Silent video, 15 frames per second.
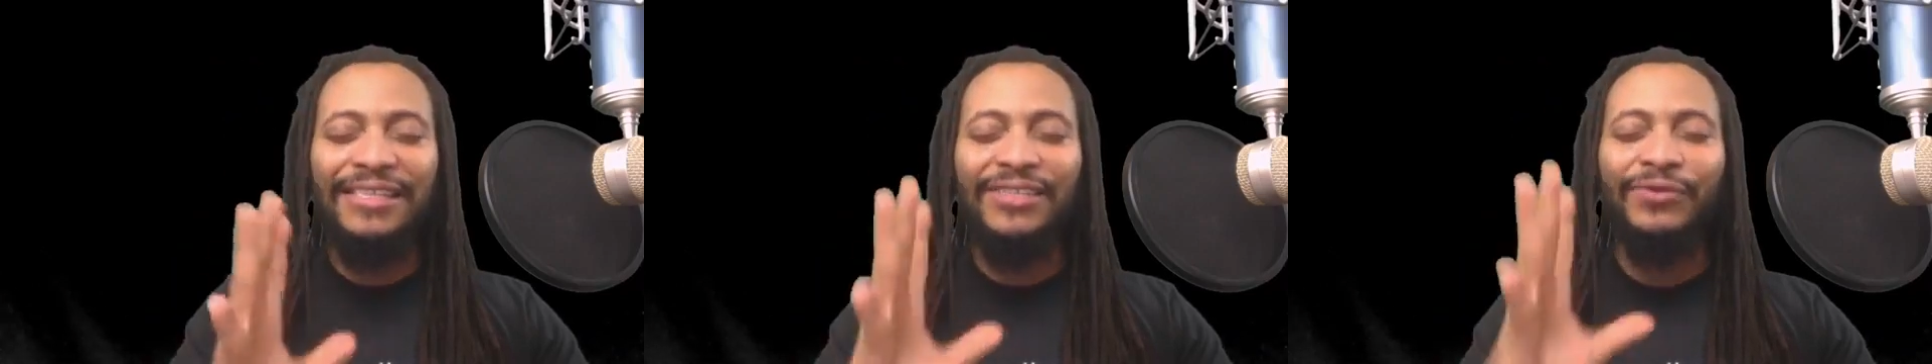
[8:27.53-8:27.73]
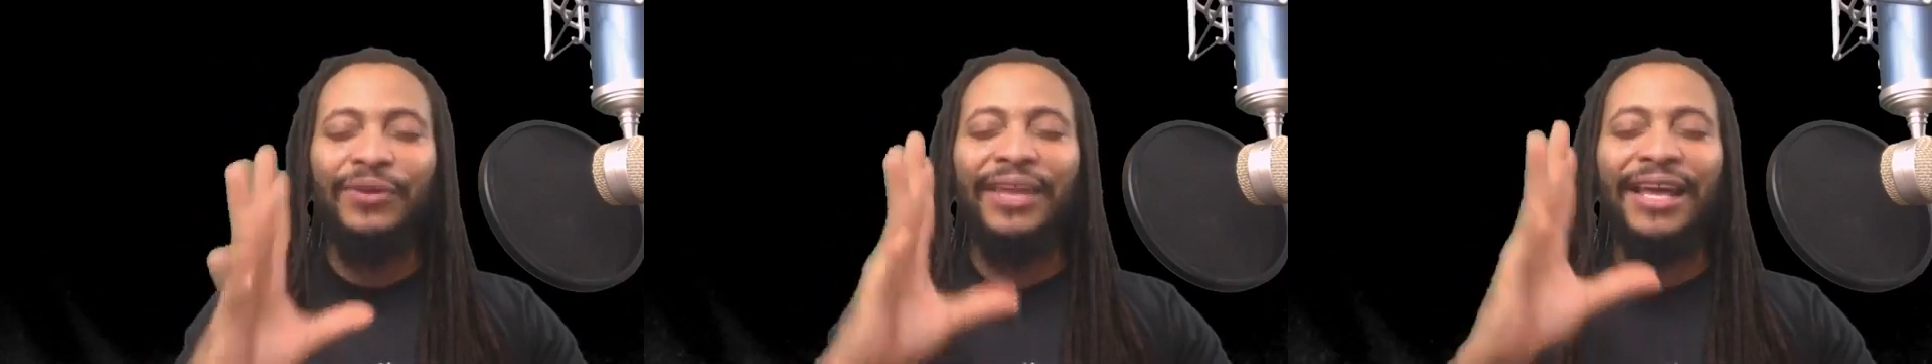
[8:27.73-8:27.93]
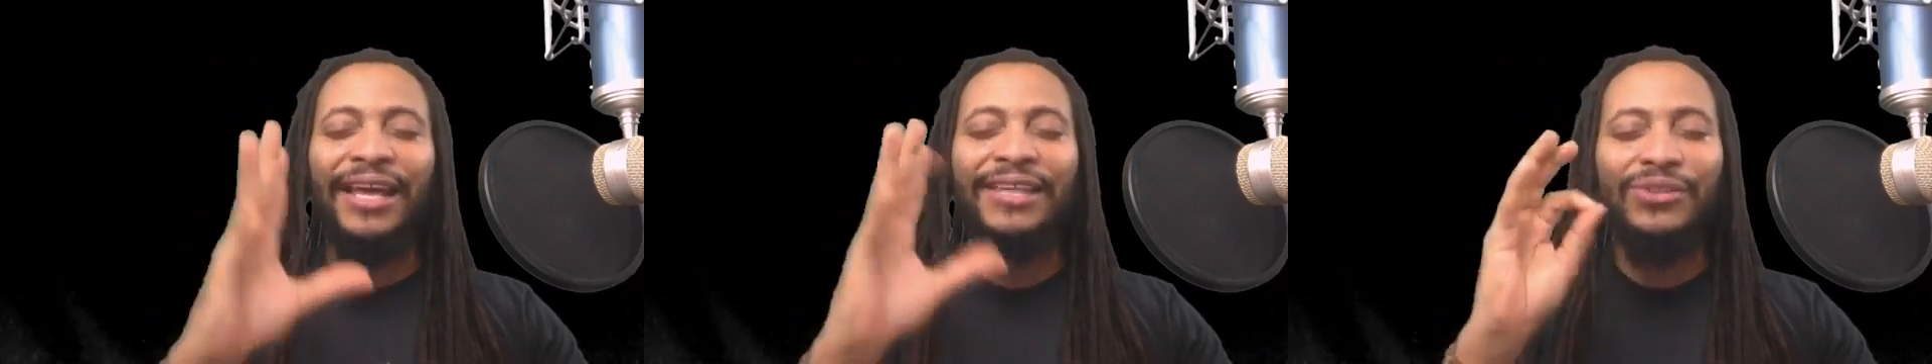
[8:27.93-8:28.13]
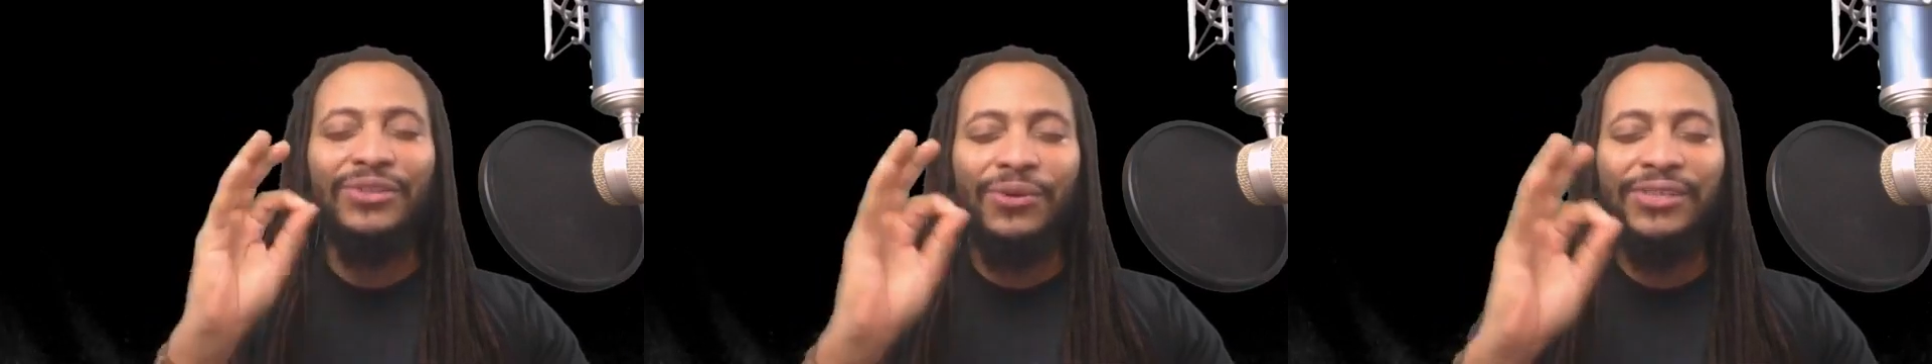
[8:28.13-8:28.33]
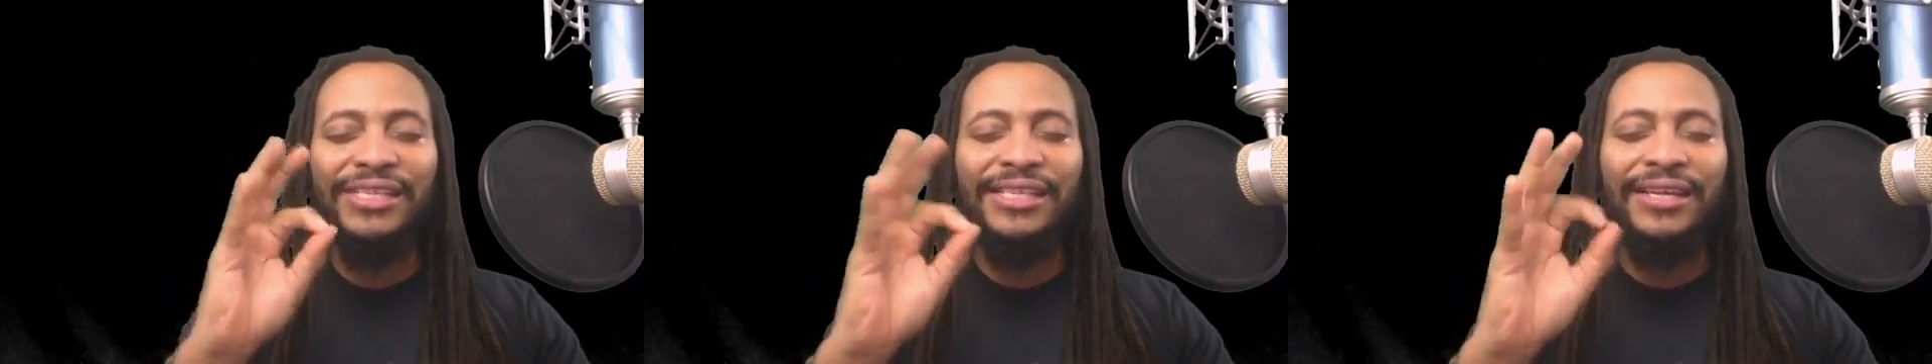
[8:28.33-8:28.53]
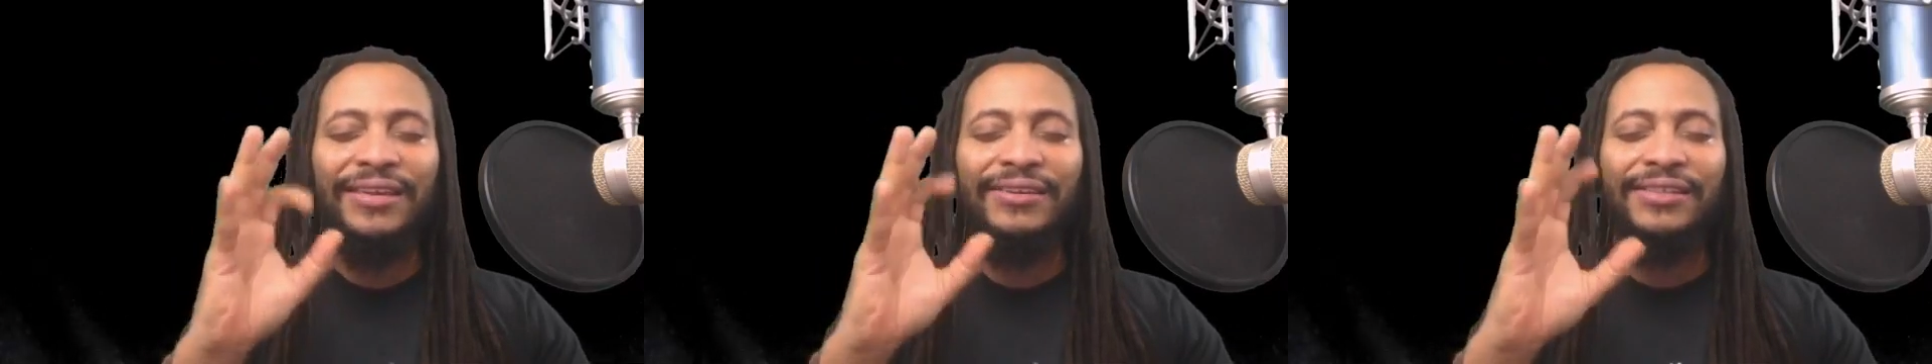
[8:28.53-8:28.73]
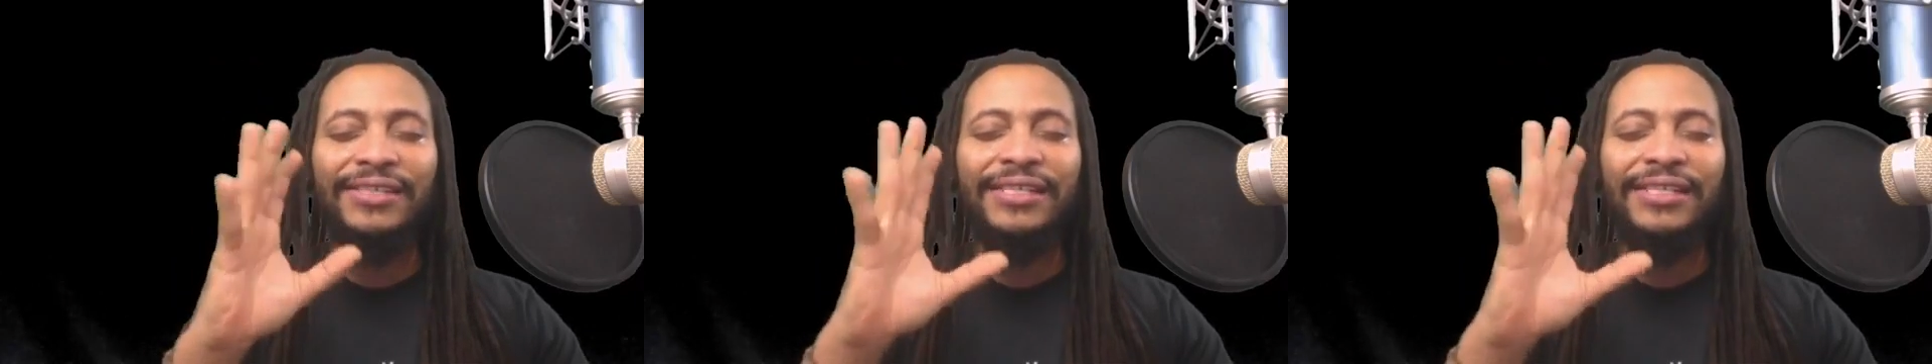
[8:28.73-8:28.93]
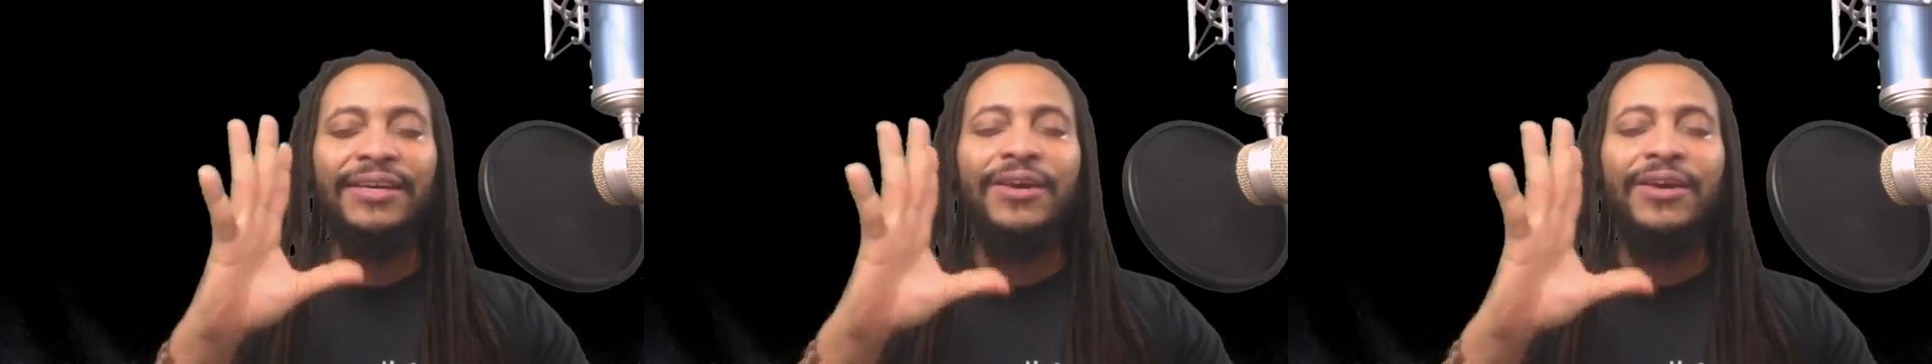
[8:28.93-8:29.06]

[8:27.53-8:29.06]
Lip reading: for that source energy,